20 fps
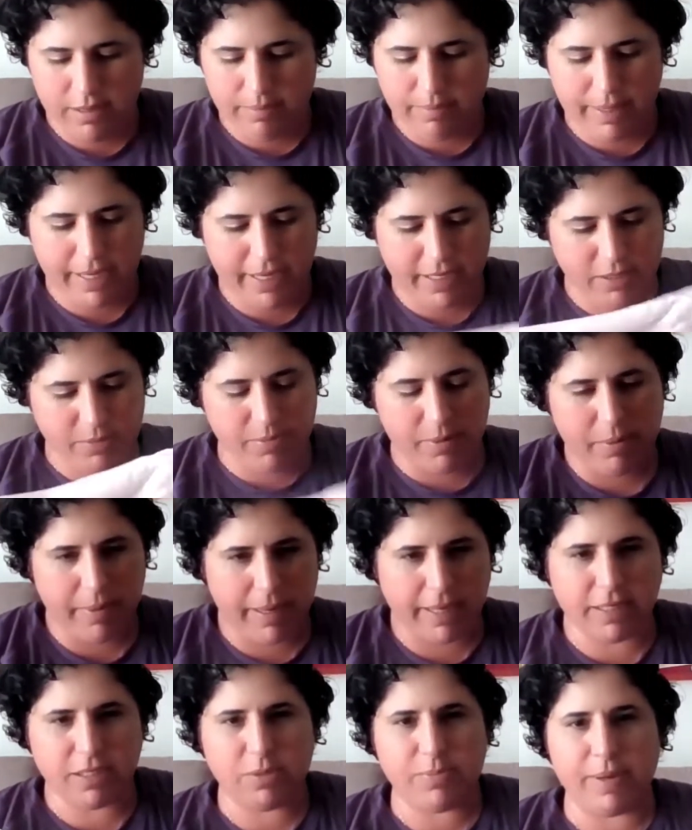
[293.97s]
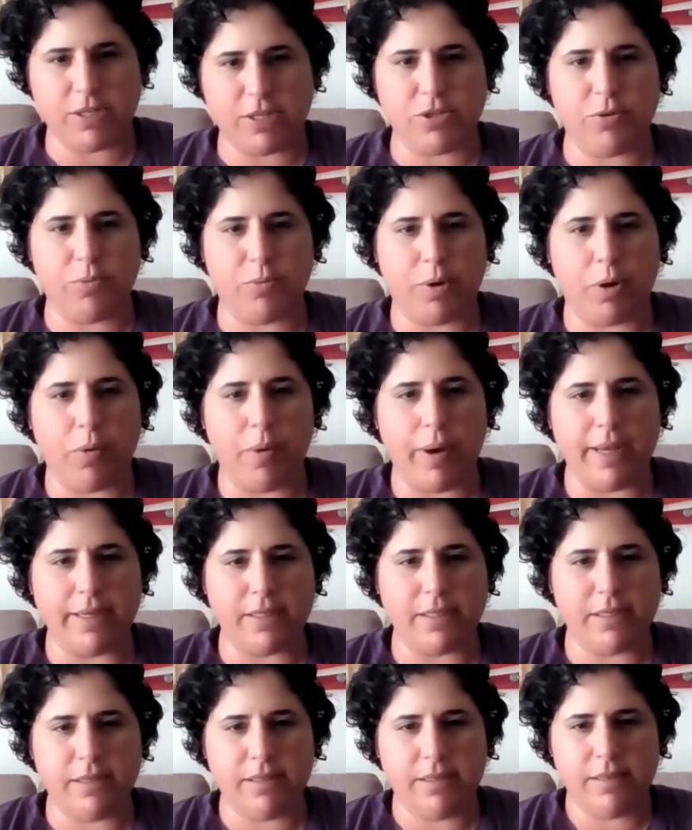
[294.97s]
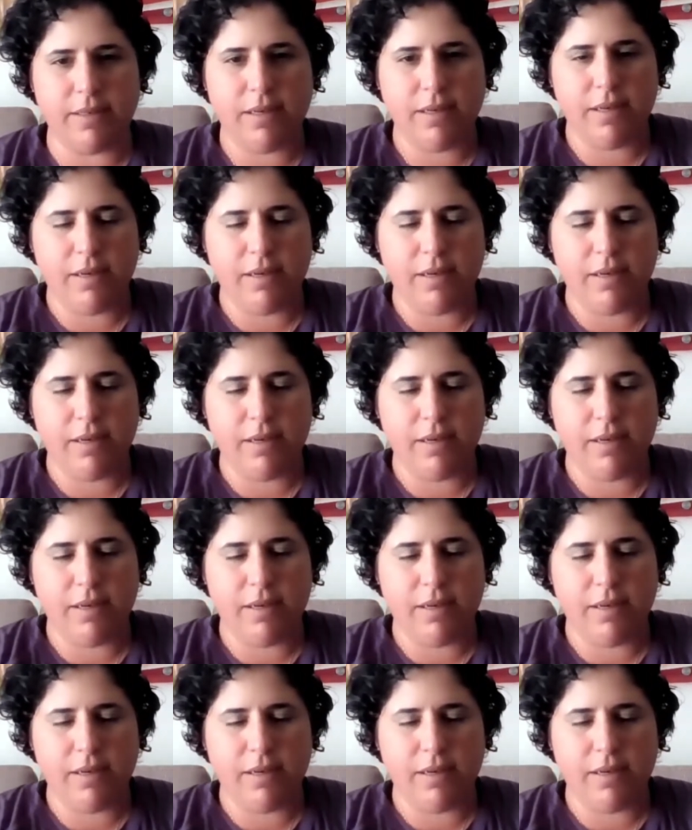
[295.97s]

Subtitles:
My husband made a special request